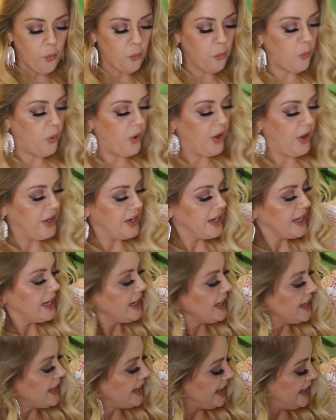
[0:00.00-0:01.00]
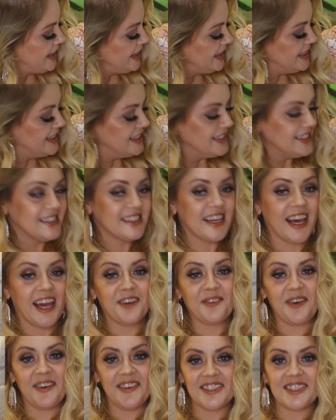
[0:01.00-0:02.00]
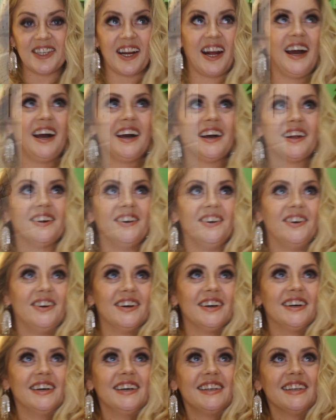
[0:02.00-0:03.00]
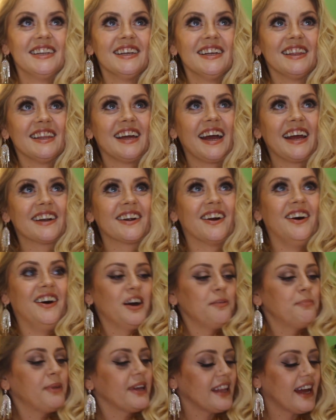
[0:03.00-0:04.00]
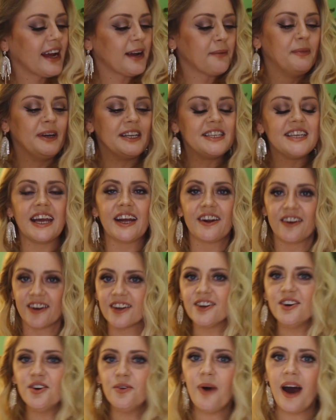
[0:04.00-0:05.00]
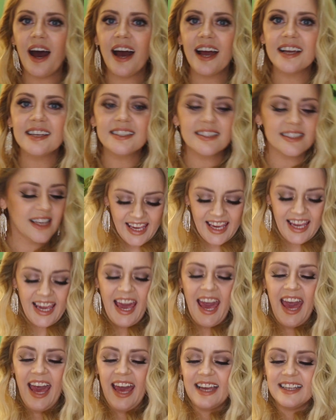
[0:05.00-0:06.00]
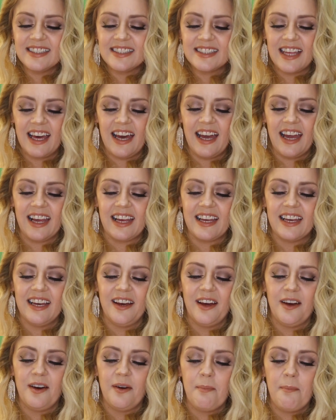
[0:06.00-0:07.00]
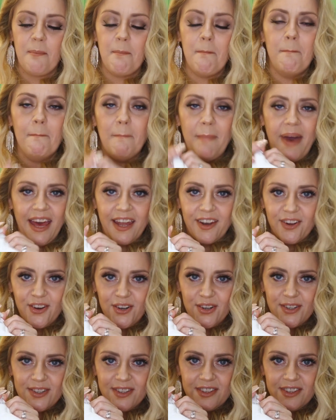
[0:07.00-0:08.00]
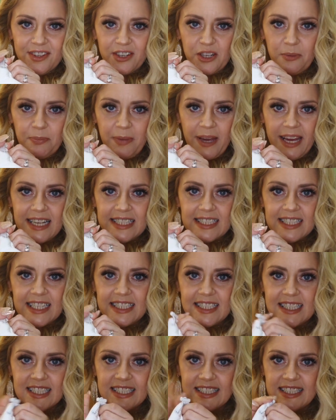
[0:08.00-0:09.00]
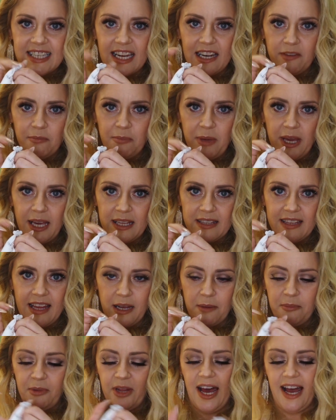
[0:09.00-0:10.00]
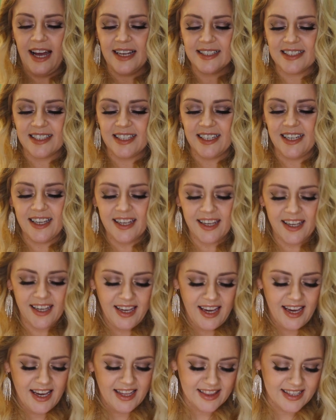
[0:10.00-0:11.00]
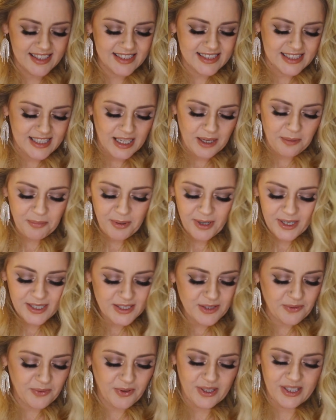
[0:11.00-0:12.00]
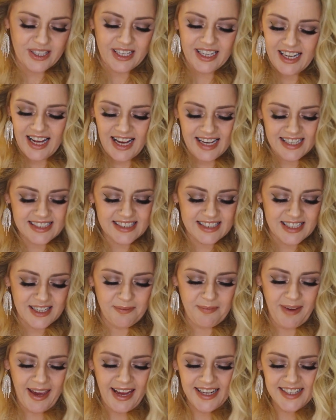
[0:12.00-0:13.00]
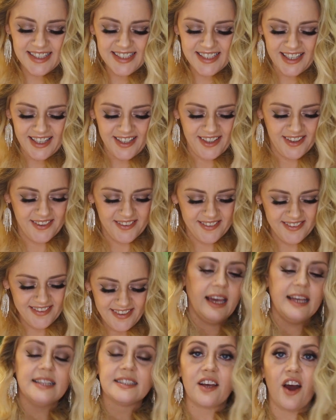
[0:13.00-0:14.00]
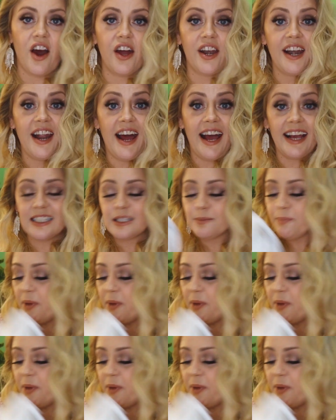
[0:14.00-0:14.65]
what it is, and we will try it on later on. But like material wise, it has like metal little pieces instead of being like plastic. The zipper's really nicely made too. It's got a nice